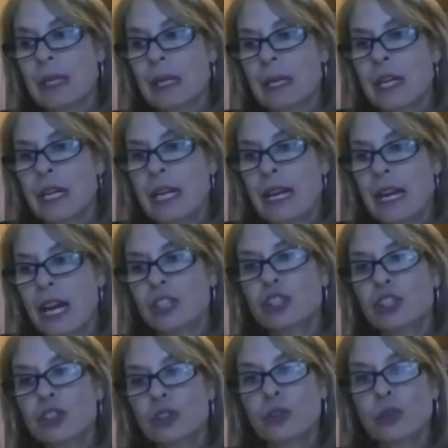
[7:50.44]
not
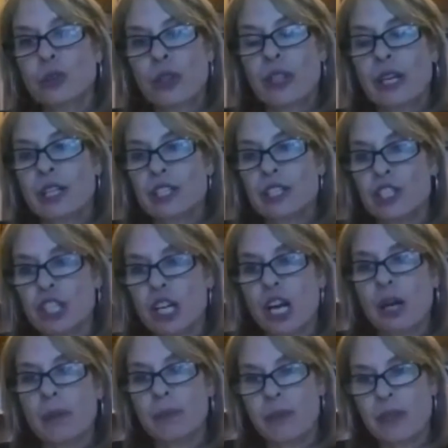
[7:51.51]
to do their
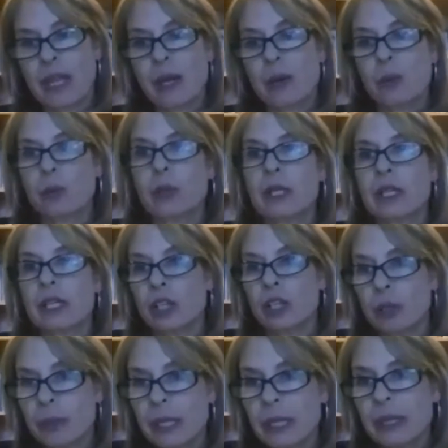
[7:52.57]
job. They were
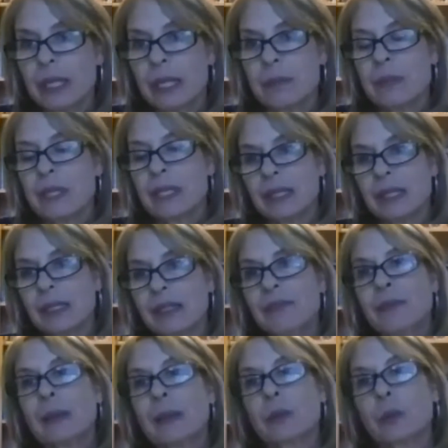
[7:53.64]
lobbying themselves,
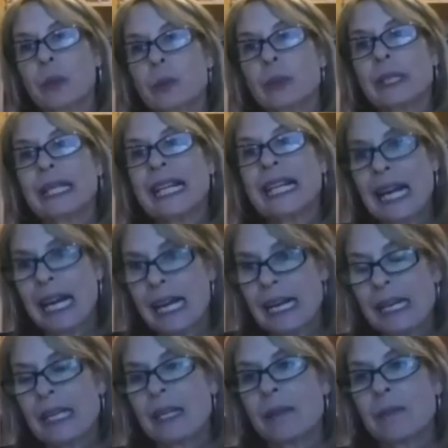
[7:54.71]
but we were
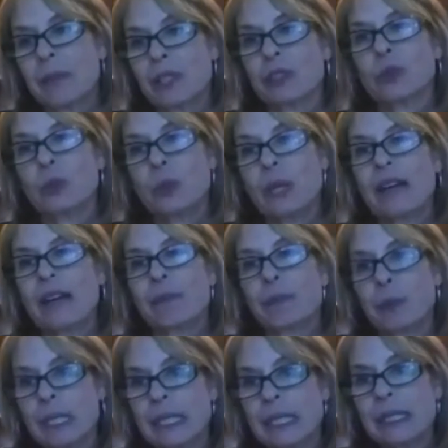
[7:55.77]
guiding, because we have
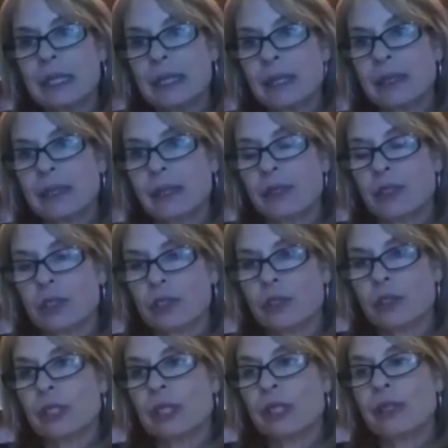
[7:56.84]
presence in these
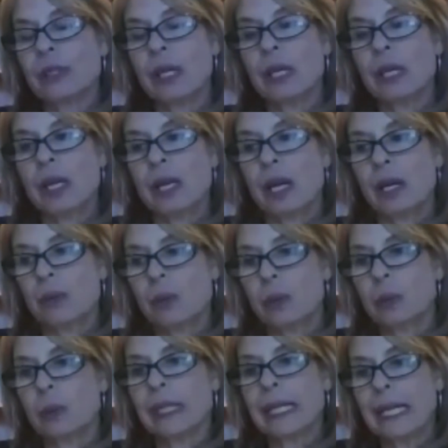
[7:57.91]
countries, and we
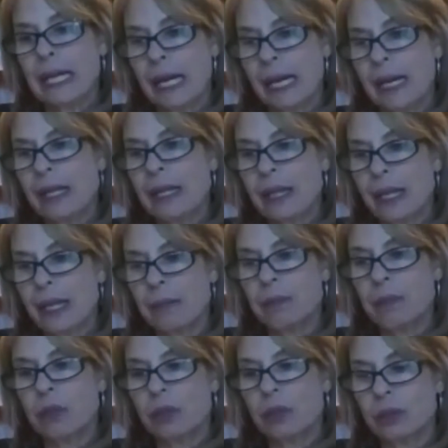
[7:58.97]
were guiding
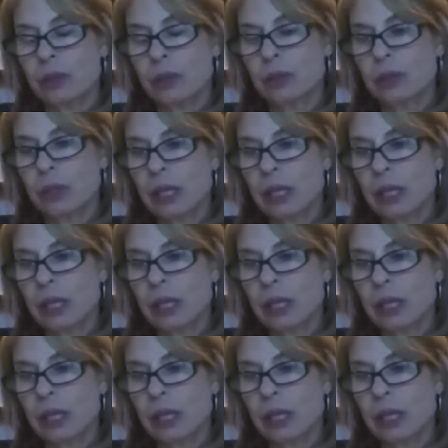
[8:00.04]
them to,